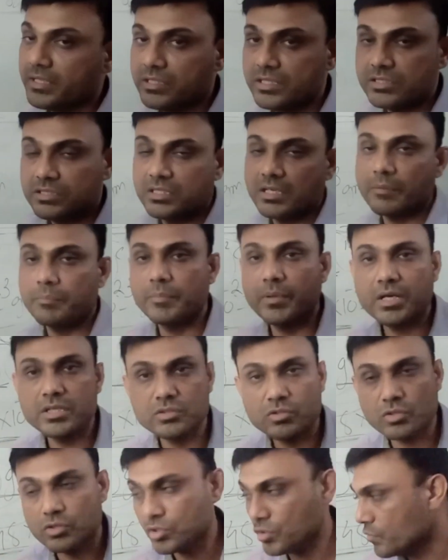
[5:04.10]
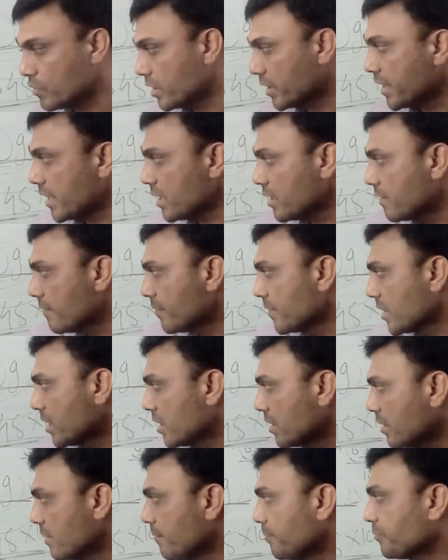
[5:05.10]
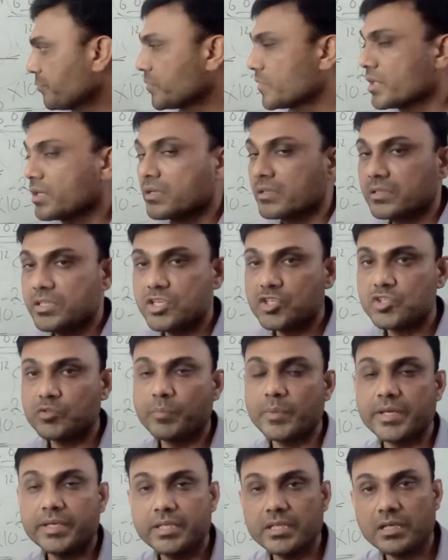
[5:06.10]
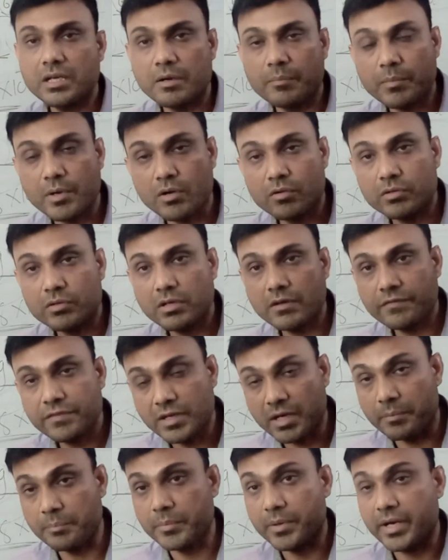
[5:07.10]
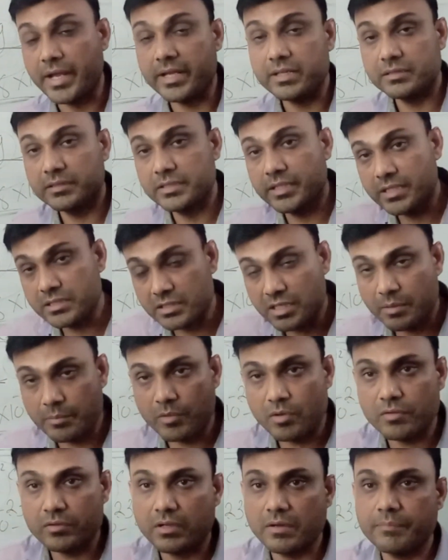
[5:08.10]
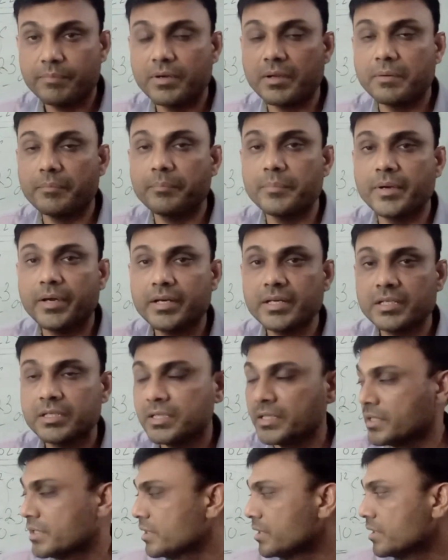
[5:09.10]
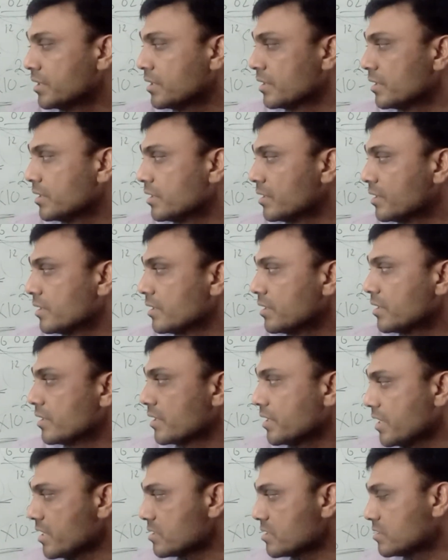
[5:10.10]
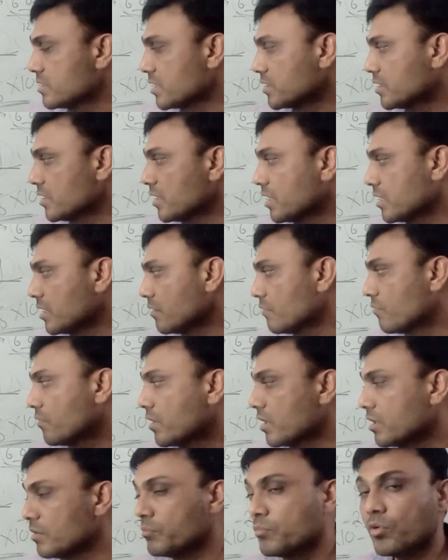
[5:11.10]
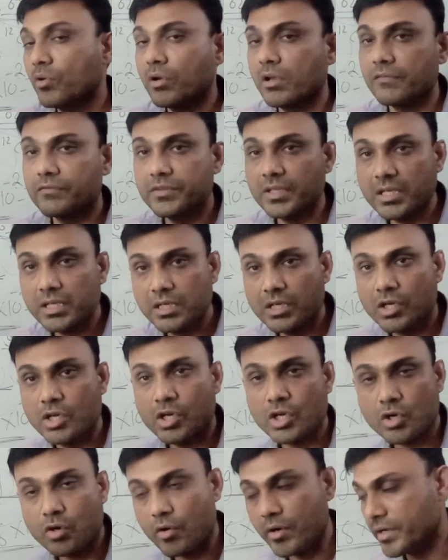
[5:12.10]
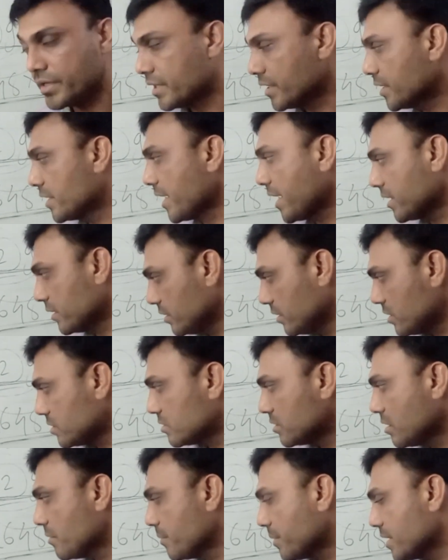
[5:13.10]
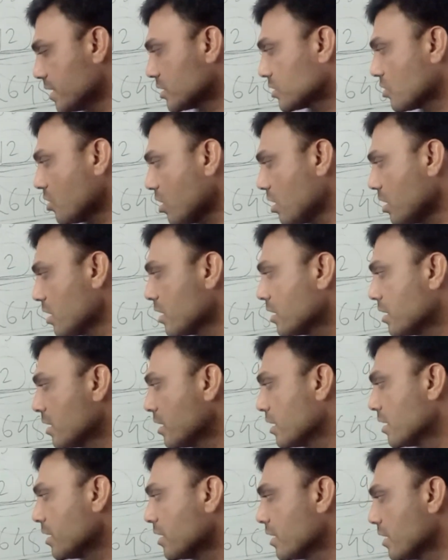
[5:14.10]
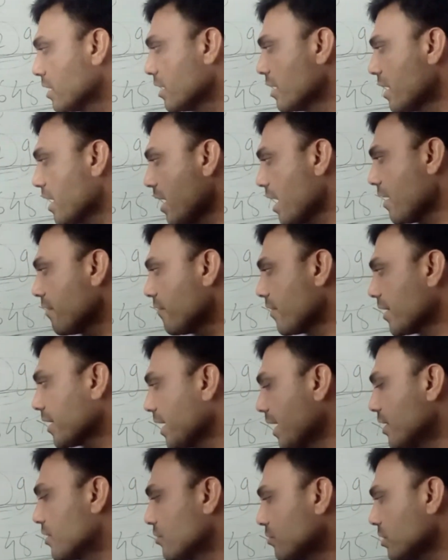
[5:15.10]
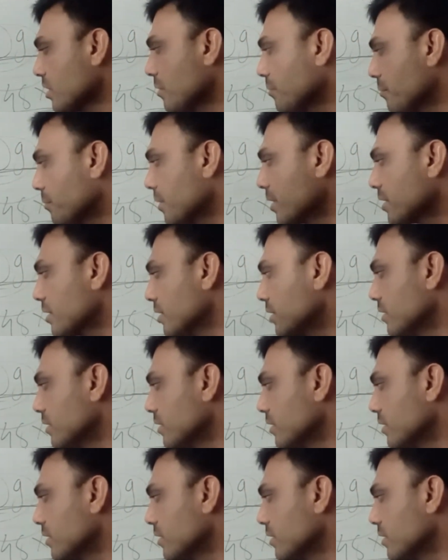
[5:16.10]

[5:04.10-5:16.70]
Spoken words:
this number, so you will get this many amount of number, and this amount of number is nothing but 1 mole of the quantity, and this number is called Avogadro number.